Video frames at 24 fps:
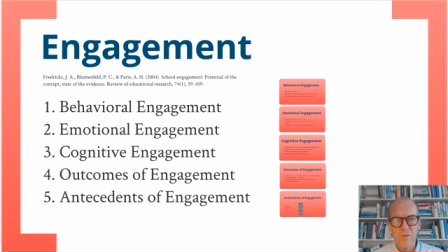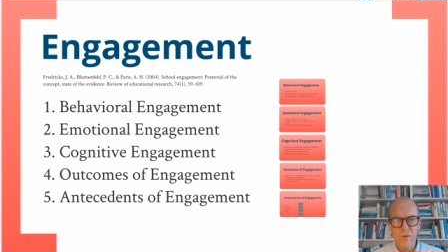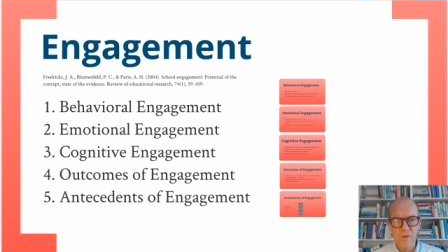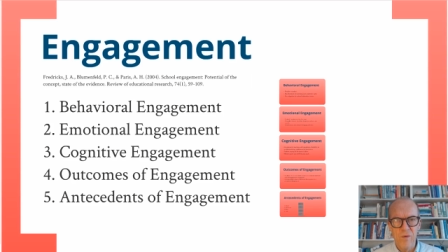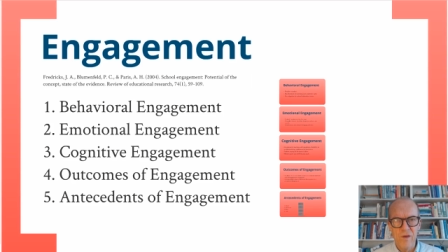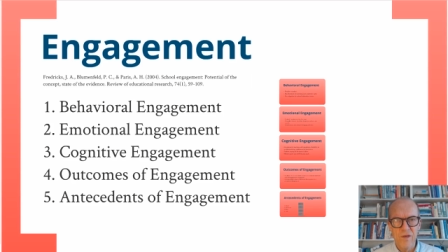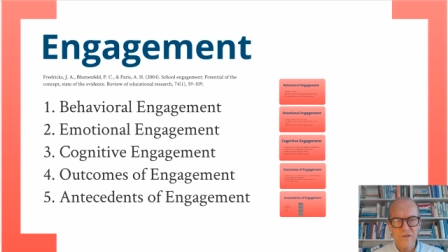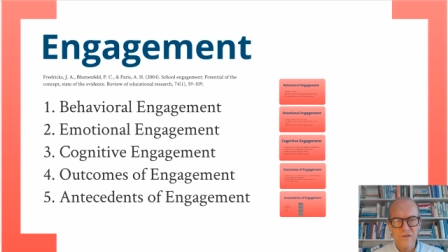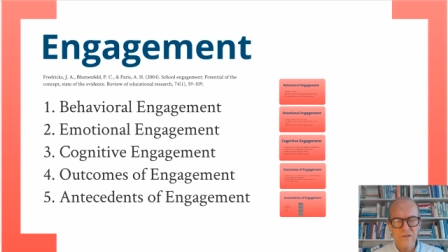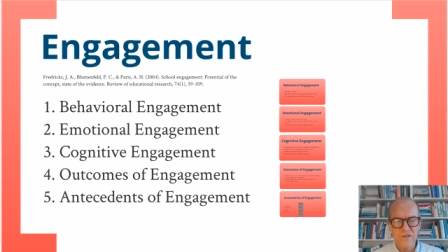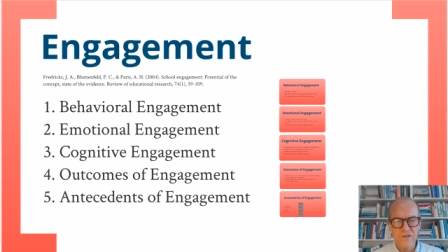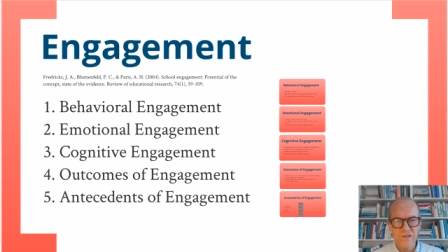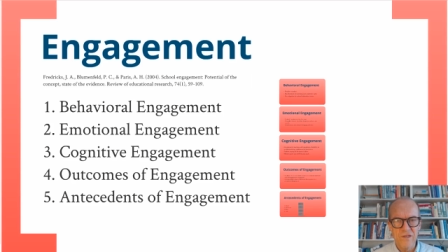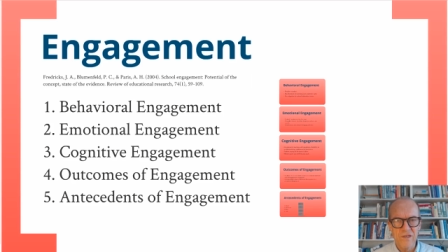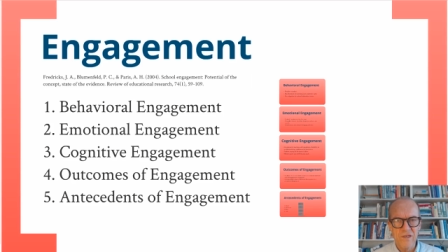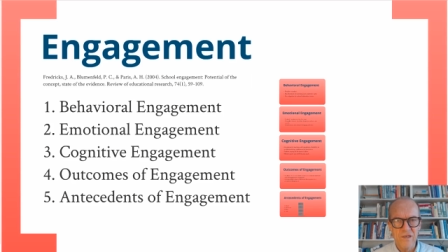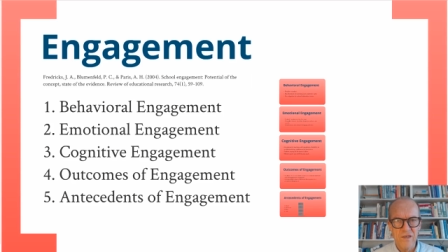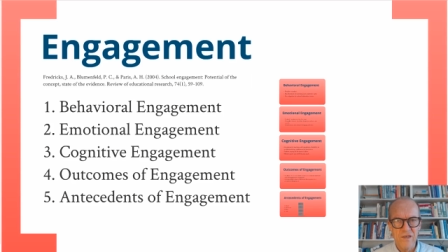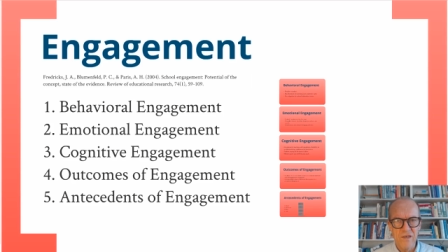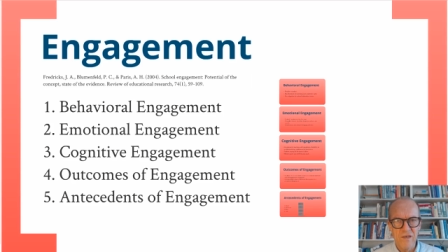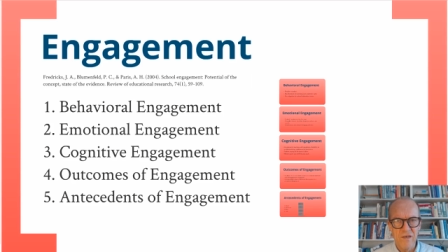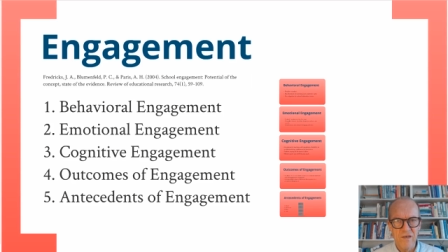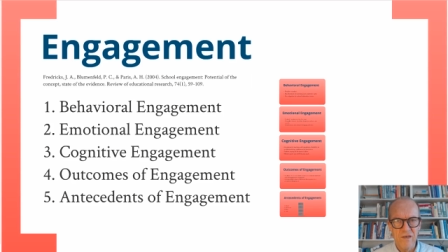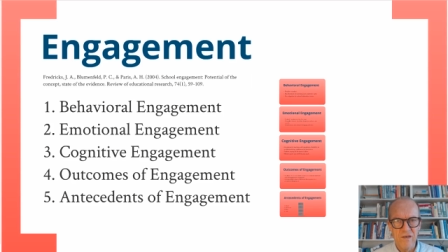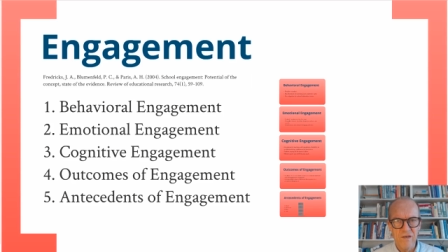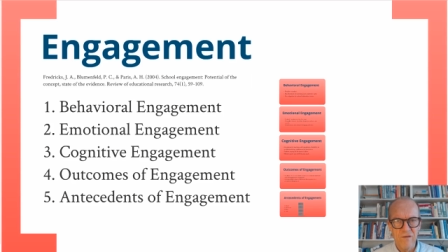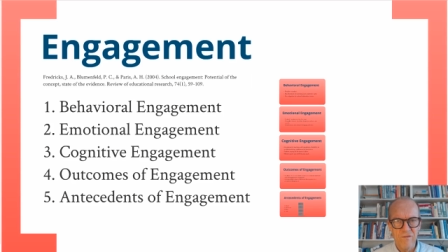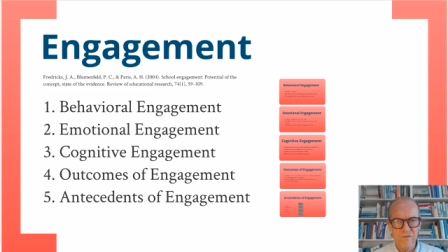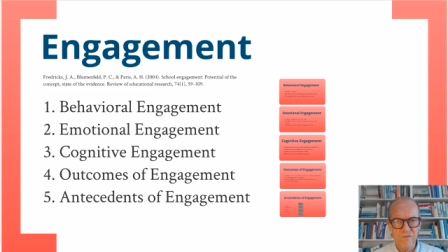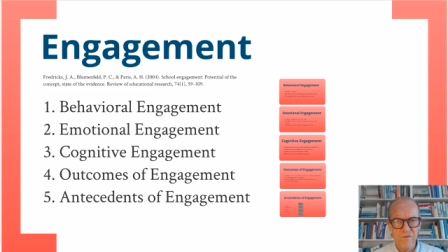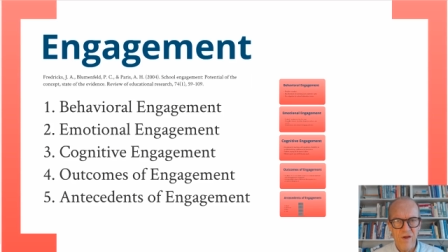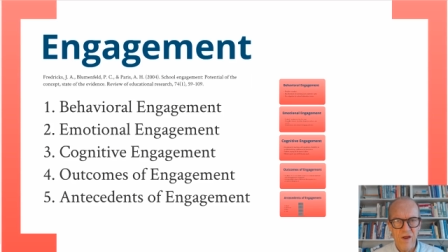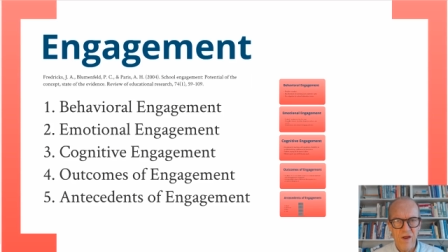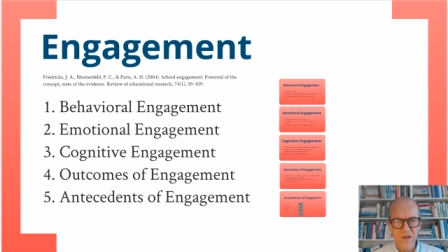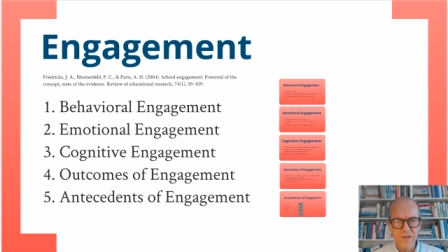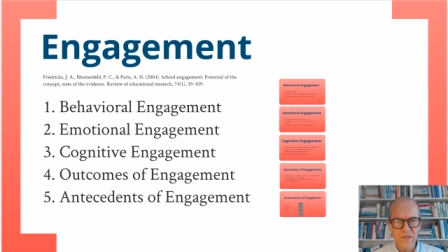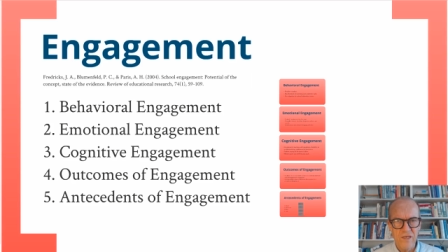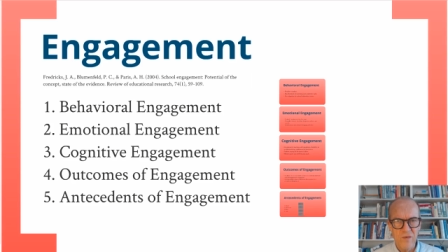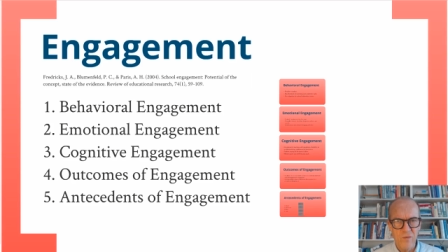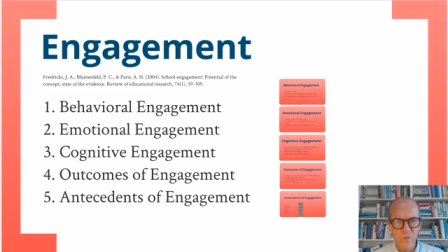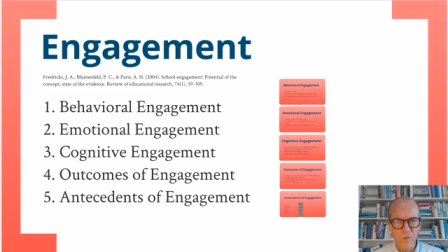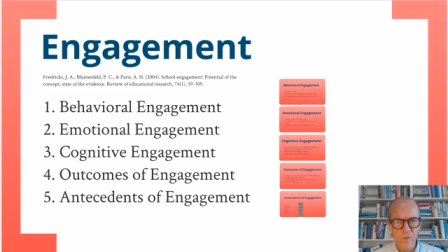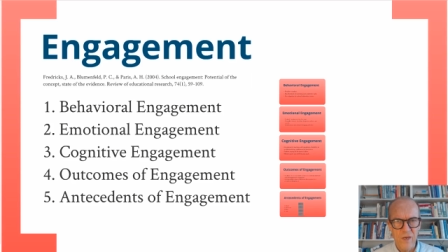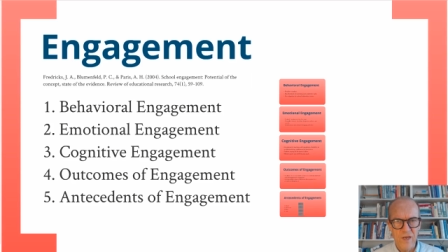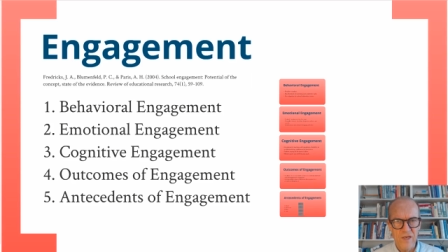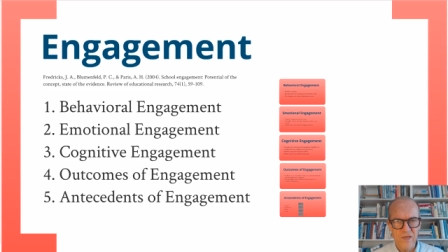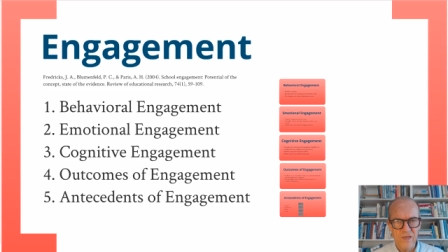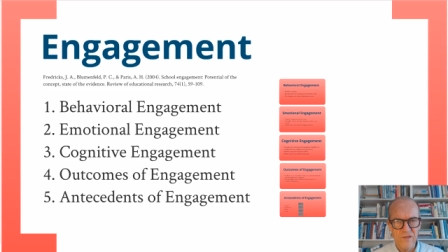interested in finding
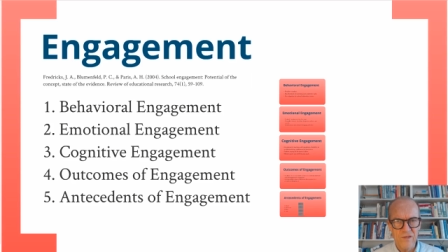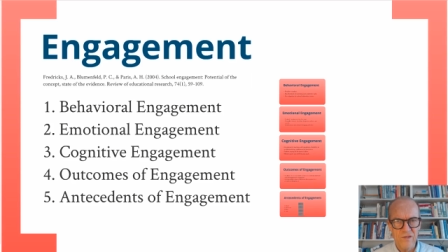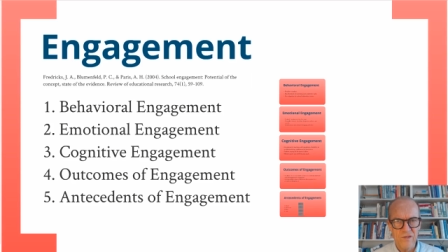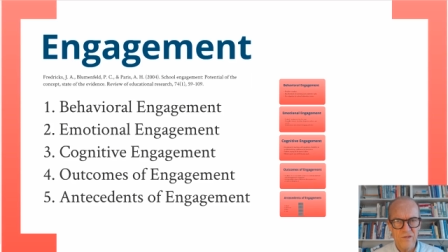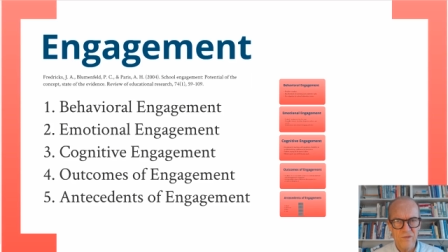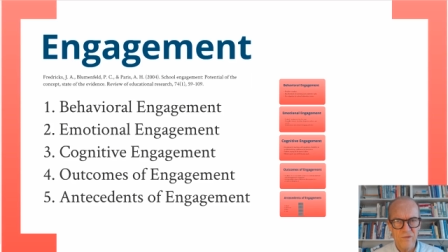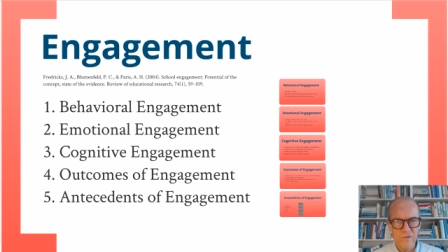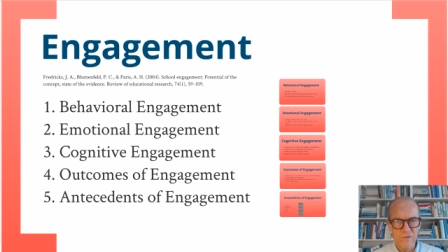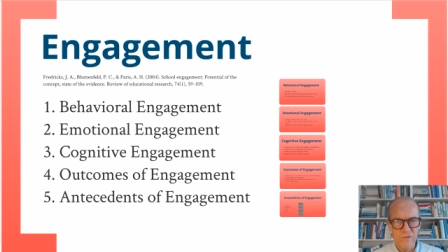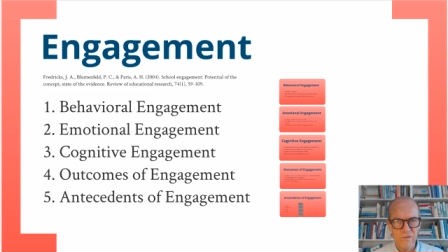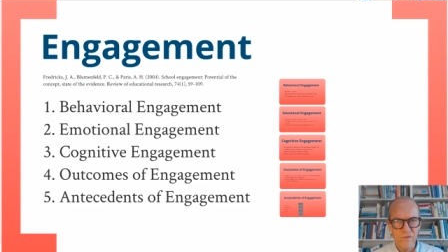ways to